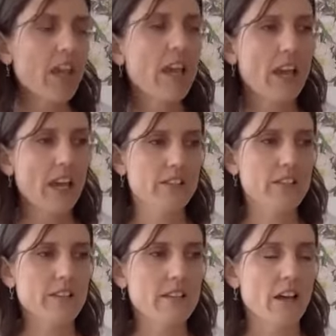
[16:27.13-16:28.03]

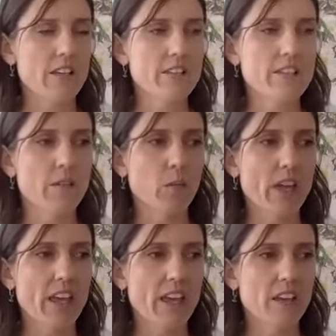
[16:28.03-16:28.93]
exercise
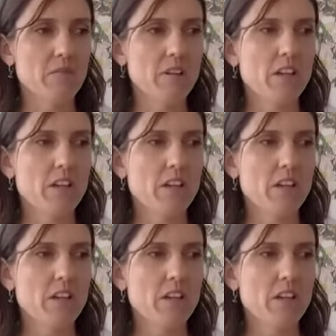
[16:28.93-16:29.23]
where